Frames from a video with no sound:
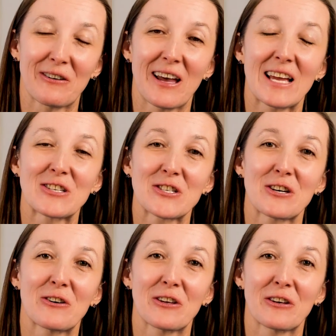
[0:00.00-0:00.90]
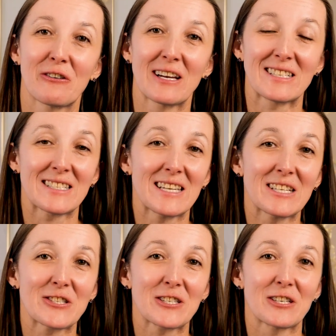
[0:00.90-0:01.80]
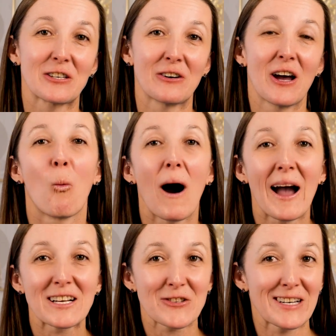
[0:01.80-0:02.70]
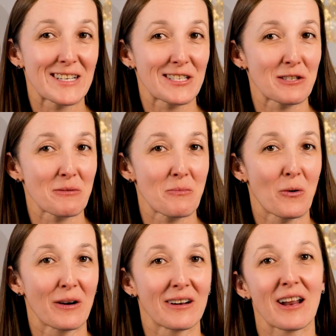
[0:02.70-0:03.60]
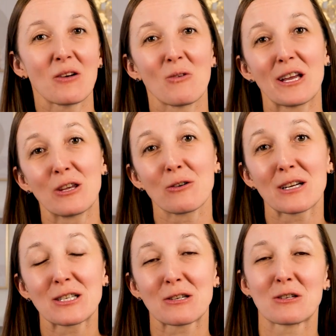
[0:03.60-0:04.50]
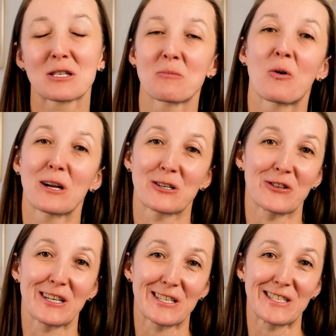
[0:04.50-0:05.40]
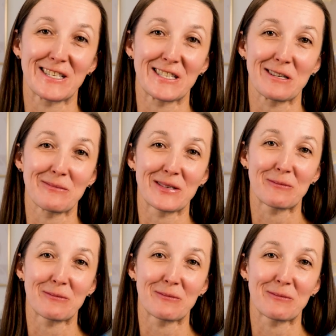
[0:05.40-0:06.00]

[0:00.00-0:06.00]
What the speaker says: and show you and teach you why drainage is important and what you can do to support your drainage systems.